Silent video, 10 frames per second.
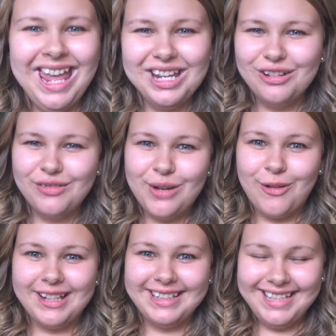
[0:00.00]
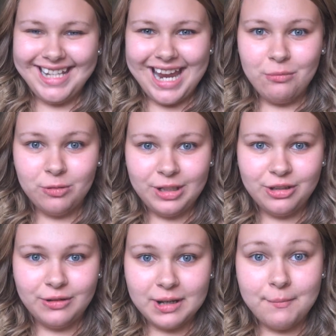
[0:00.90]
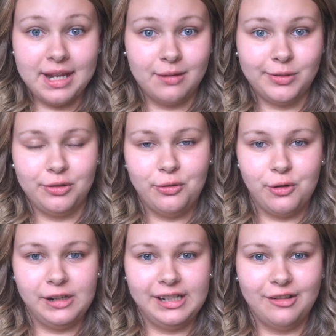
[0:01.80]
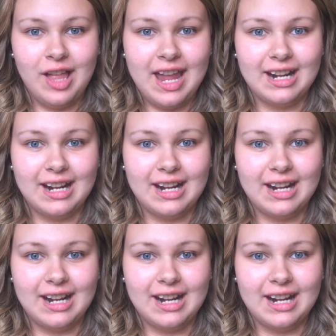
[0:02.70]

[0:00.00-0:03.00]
Hey everyone, today I'm going to be doing a makeup tutorial,